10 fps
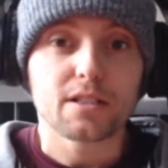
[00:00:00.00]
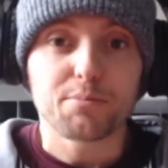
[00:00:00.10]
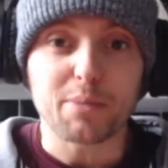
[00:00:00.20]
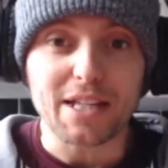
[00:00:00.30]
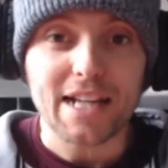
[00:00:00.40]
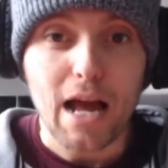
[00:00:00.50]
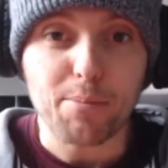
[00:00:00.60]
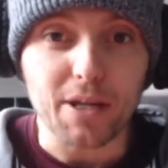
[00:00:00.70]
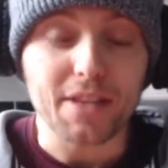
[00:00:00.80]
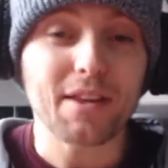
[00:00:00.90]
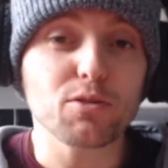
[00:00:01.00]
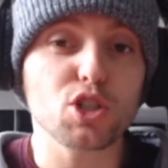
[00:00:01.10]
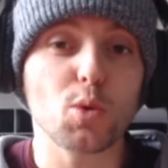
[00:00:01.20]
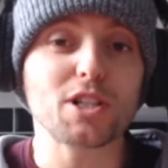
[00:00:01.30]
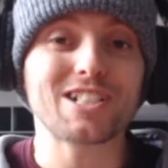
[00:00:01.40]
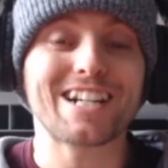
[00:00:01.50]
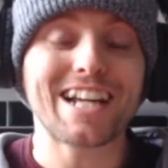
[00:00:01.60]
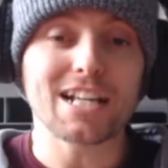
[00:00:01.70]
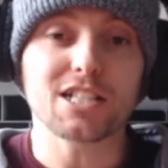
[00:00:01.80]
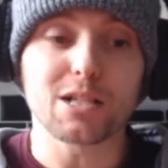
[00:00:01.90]
being happy. That was the question I
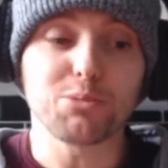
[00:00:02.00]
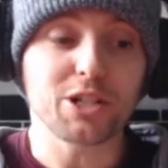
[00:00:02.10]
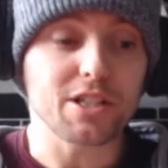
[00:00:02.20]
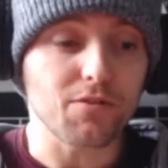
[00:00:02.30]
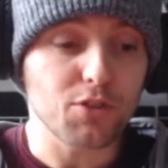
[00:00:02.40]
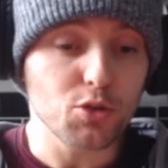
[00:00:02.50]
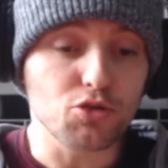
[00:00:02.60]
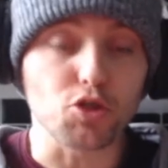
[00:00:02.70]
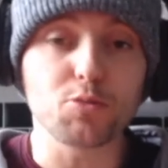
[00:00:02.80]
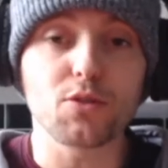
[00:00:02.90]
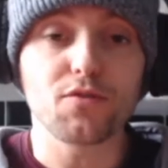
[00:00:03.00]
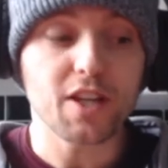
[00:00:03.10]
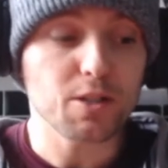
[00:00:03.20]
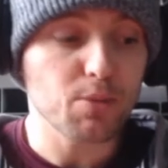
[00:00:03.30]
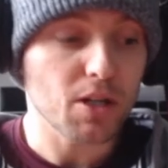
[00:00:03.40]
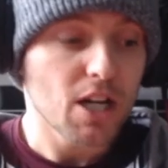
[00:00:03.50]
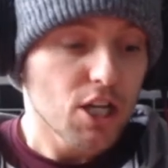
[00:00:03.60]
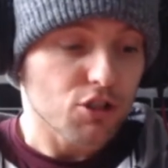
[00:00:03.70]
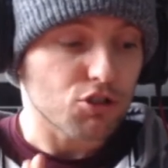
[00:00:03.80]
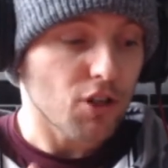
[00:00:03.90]
asked, and I put in a few groups on Facebook
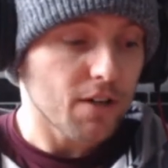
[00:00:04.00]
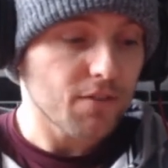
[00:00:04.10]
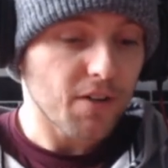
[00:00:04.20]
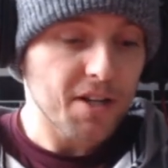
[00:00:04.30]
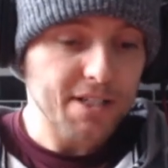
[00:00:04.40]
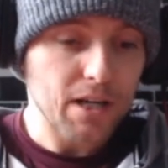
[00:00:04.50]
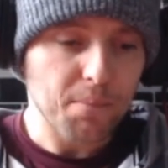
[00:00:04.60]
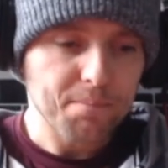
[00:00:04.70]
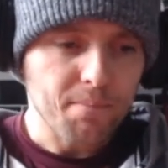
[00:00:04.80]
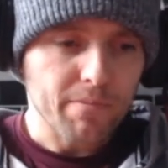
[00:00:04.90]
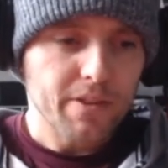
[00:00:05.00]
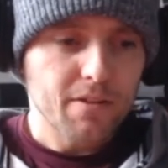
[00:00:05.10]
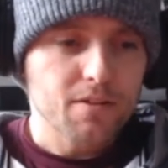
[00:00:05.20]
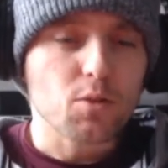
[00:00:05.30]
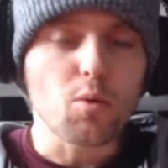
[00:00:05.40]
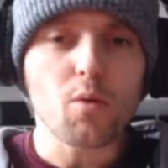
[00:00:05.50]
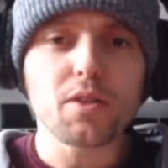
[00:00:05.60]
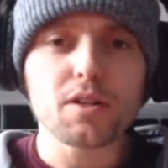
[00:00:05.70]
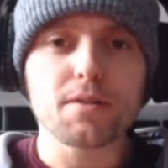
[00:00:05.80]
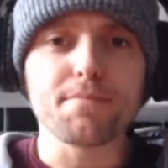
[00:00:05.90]
to try and find out what were
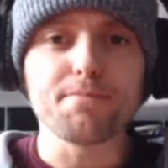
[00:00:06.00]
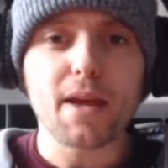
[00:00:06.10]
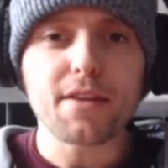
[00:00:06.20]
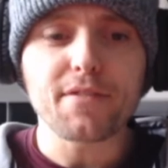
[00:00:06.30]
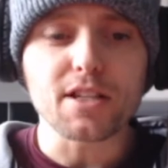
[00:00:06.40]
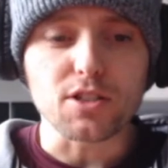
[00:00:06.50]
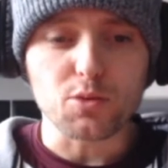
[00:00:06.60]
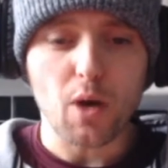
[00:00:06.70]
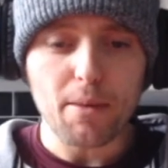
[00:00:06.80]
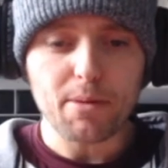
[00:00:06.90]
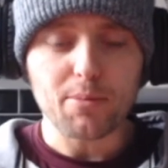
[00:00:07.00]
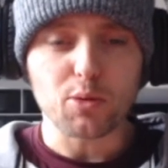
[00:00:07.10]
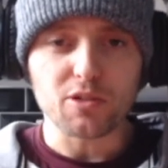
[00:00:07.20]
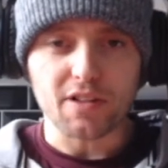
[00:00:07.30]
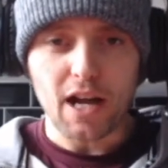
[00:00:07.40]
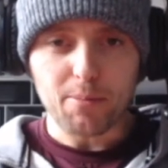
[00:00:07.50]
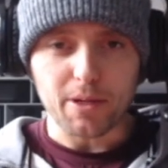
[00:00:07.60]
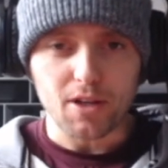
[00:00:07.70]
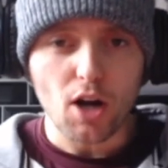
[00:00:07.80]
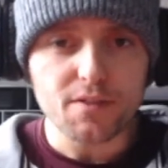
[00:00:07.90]
the main reasons why people were
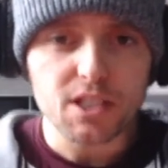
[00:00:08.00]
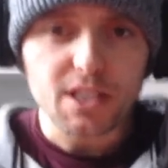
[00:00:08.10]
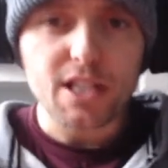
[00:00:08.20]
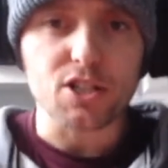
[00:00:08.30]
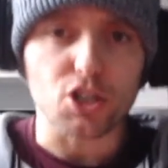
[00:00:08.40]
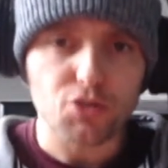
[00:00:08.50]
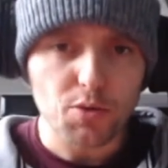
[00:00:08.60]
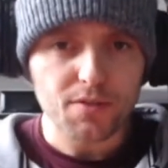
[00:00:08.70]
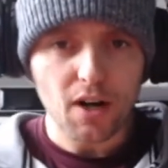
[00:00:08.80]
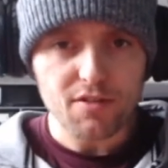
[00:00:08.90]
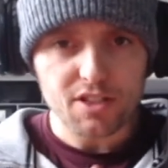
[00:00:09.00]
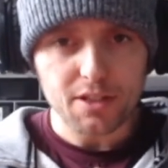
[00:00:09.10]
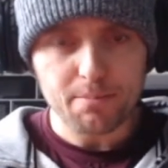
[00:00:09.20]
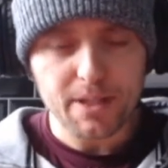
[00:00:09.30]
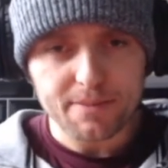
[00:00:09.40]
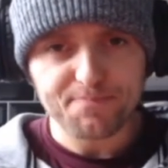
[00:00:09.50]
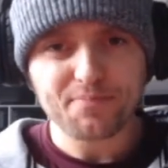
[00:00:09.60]
unhappy. Obviously, there's the coronavirus at the minute,